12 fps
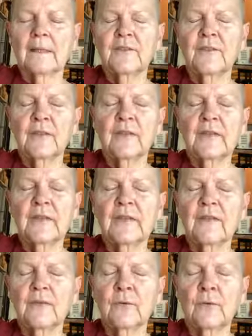Let your
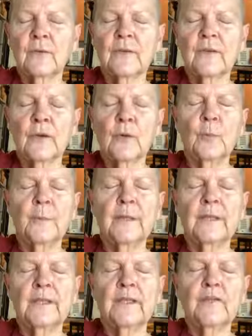sense doors
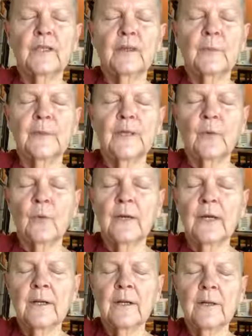open and just be
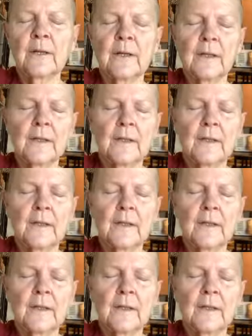aware